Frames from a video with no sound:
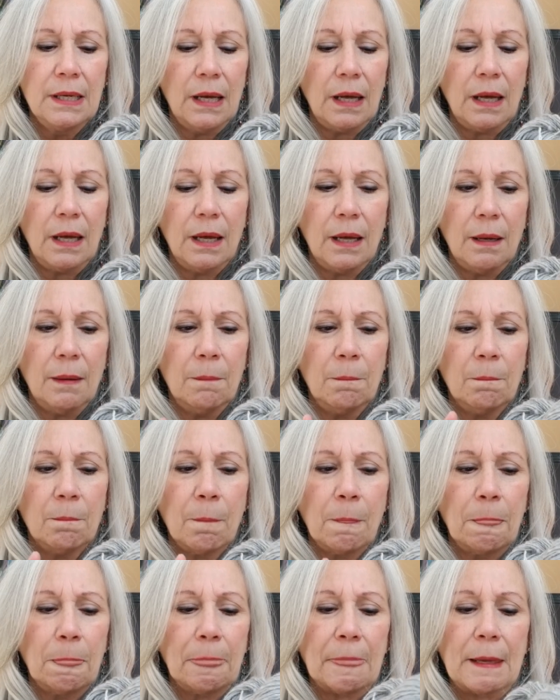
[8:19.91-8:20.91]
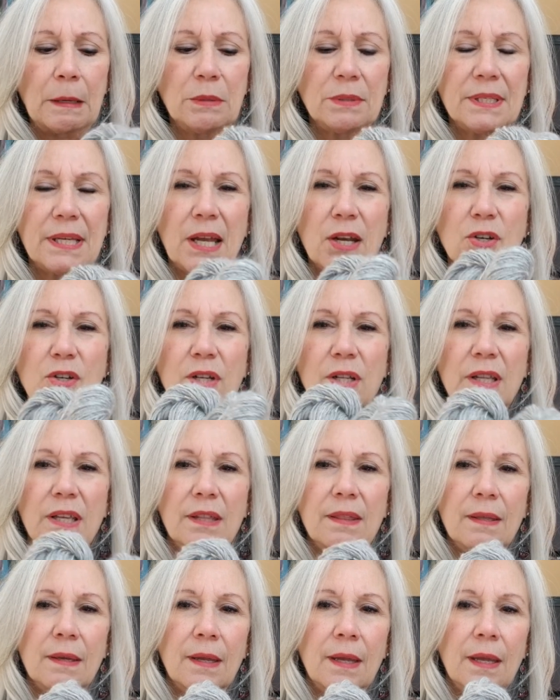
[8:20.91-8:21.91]
Um, I was actually
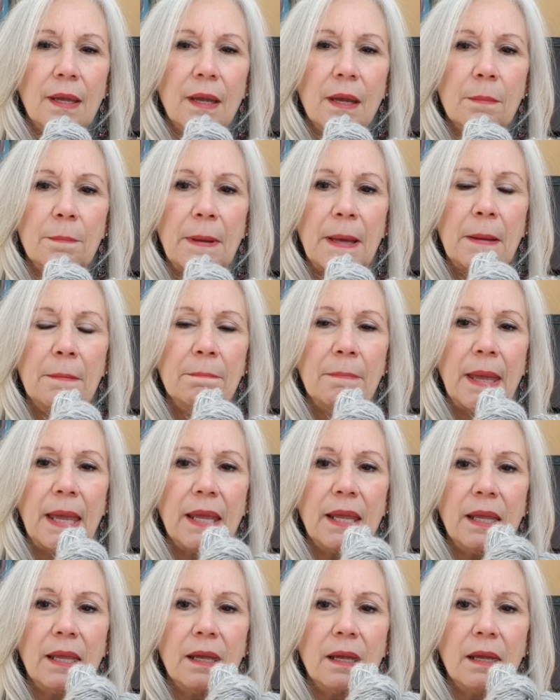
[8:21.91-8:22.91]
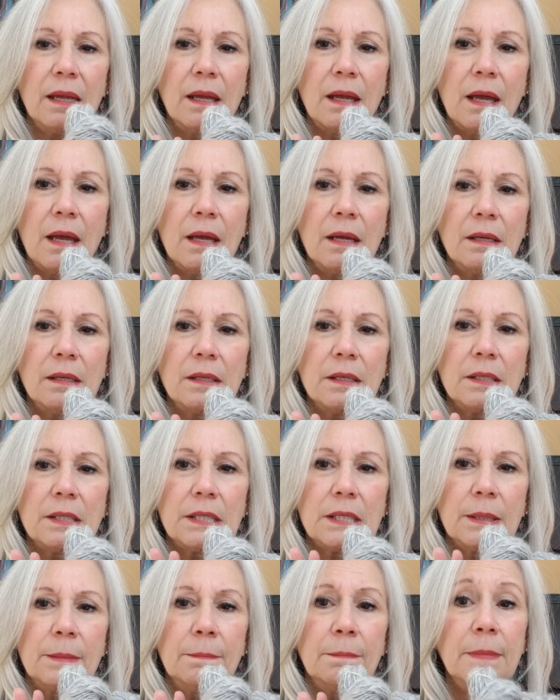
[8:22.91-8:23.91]
thinking about making
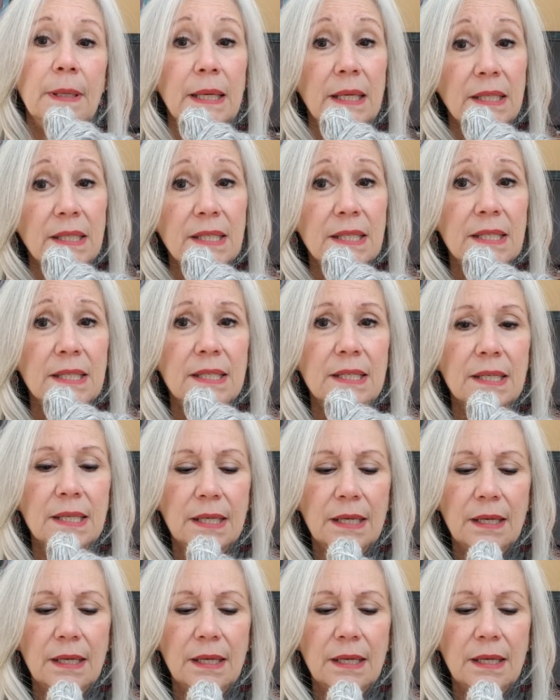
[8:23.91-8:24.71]
some mitts